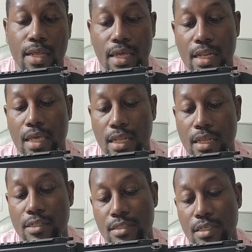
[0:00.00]

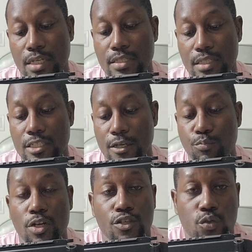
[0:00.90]
It's a
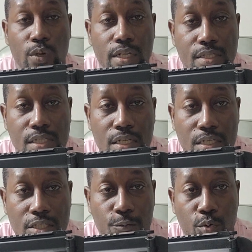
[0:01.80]
pretty sweet
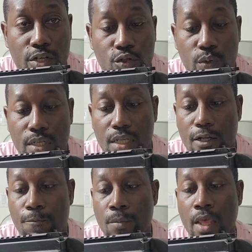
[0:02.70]
deal.